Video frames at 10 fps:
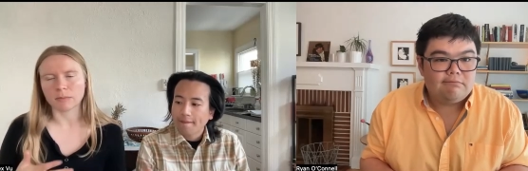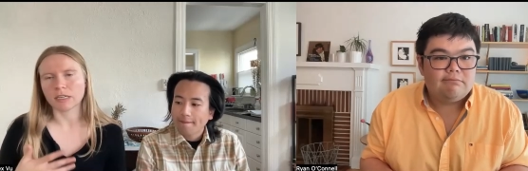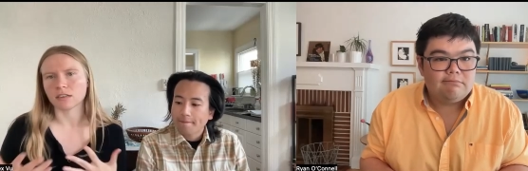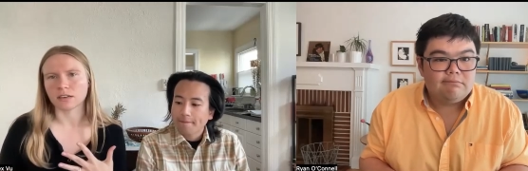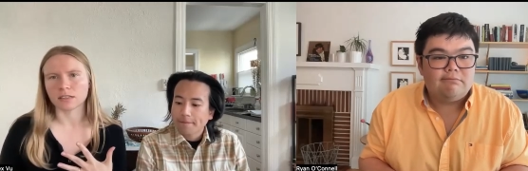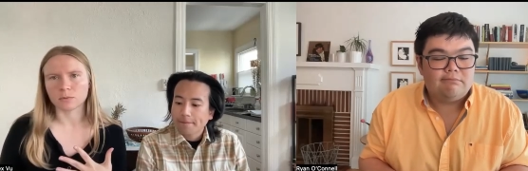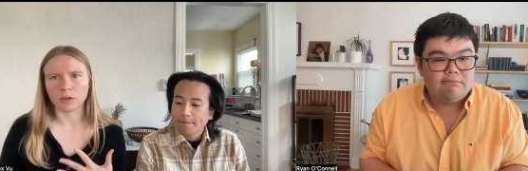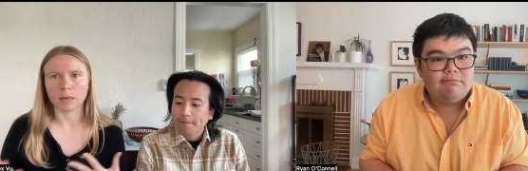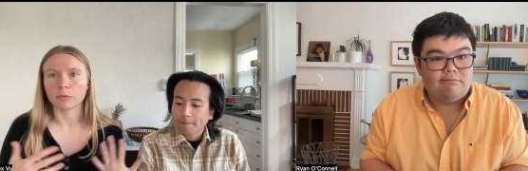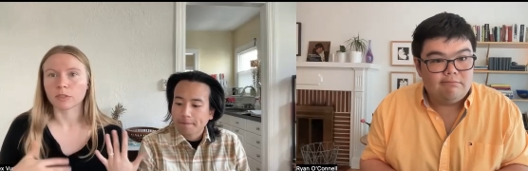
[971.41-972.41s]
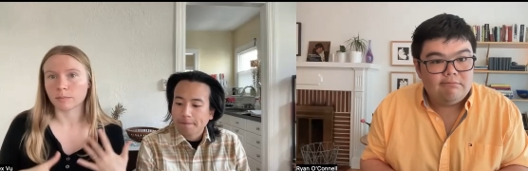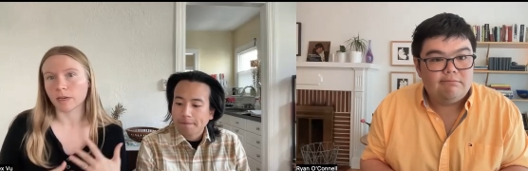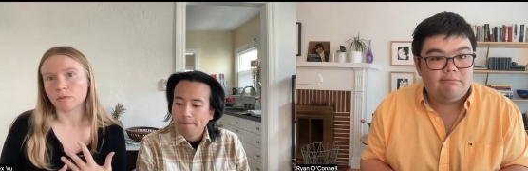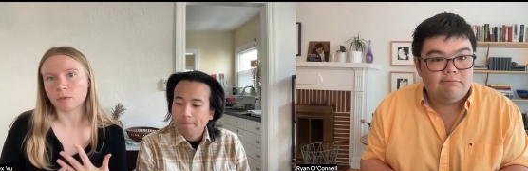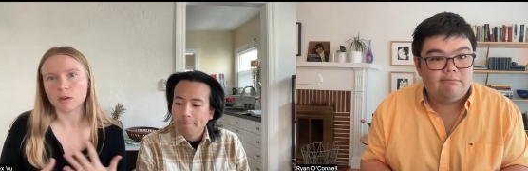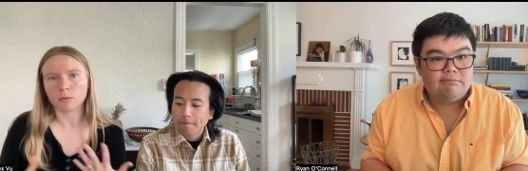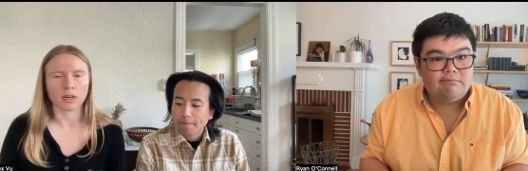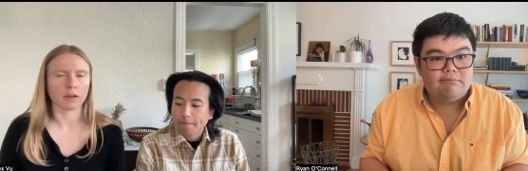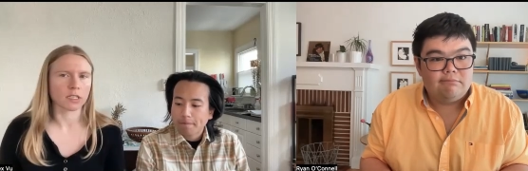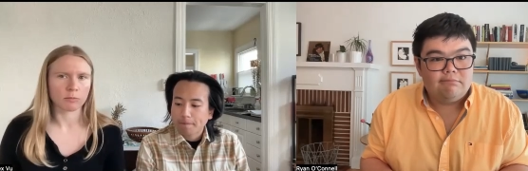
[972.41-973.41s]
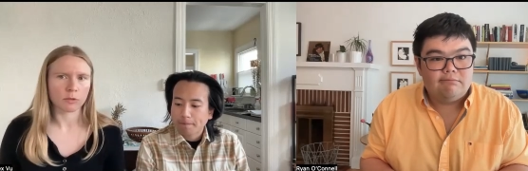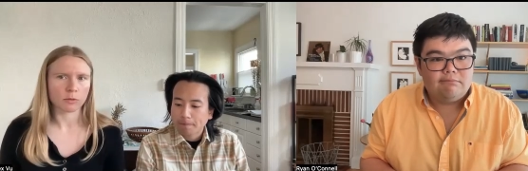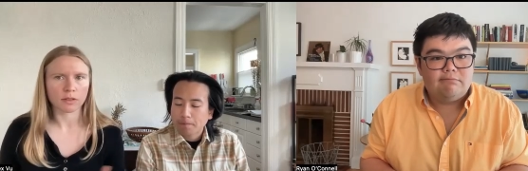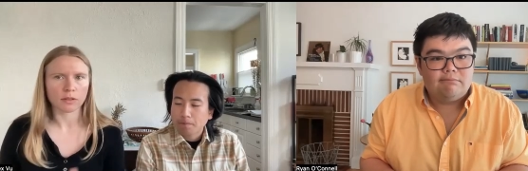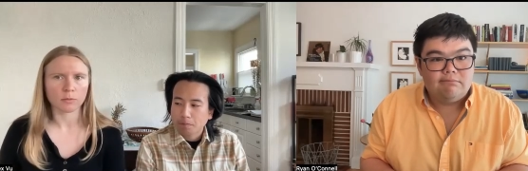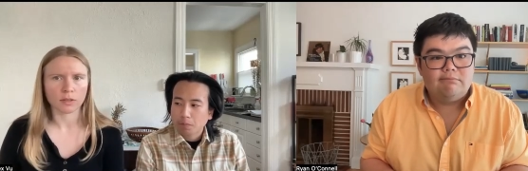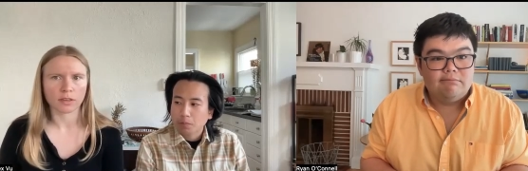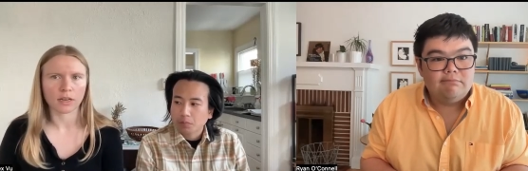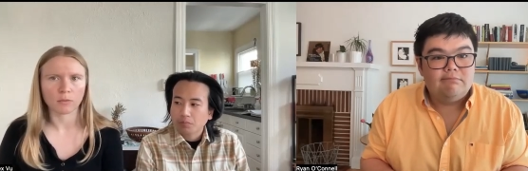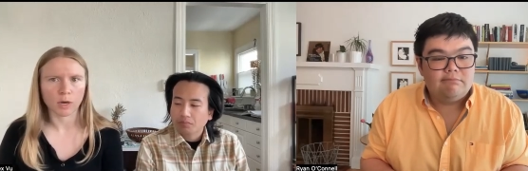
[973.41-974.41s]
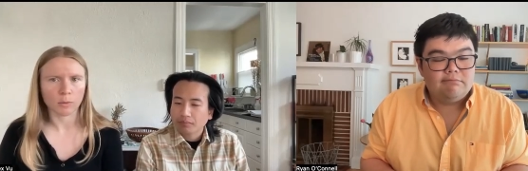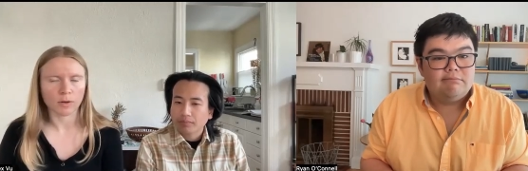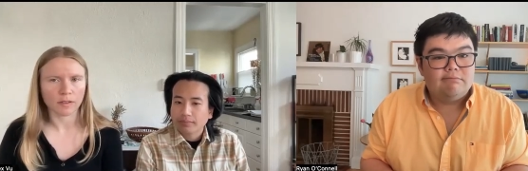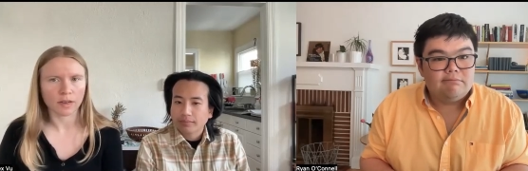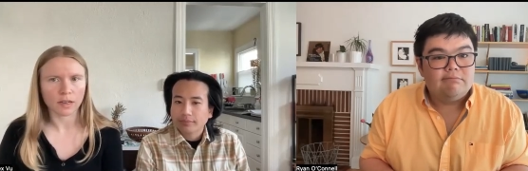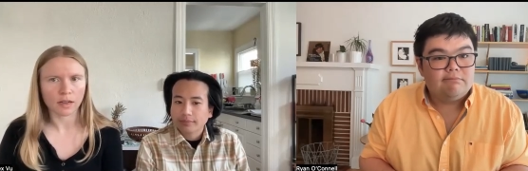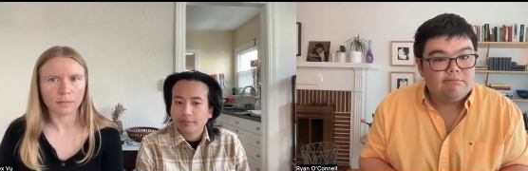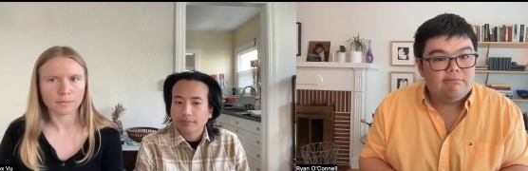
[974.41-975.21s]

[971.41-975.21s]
Speaker 1: I mean, as long as we're able to pay for it, we're comfortable with kind of where we've ended up.